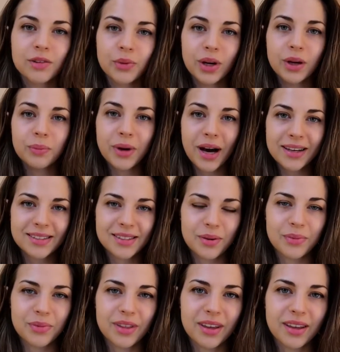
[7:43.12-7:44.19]
If you want to buy
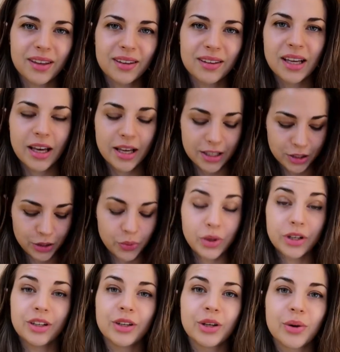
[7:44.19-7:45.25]
something and you
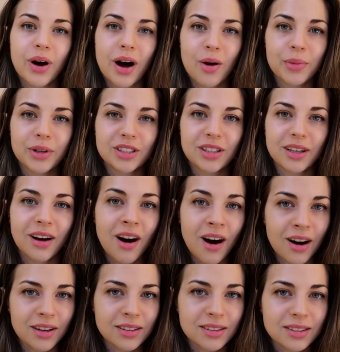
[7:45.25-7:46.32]
want to know how much it
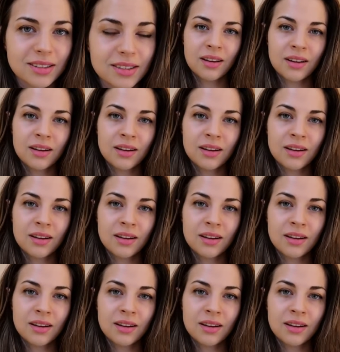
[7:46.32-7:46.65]
costs,